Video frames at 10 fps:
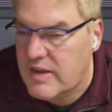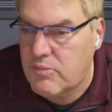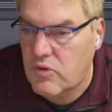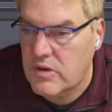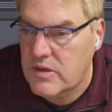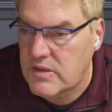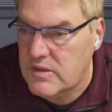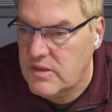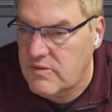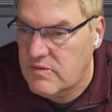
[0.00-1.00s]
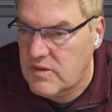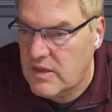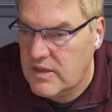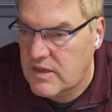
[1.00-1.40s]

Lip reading: border and even like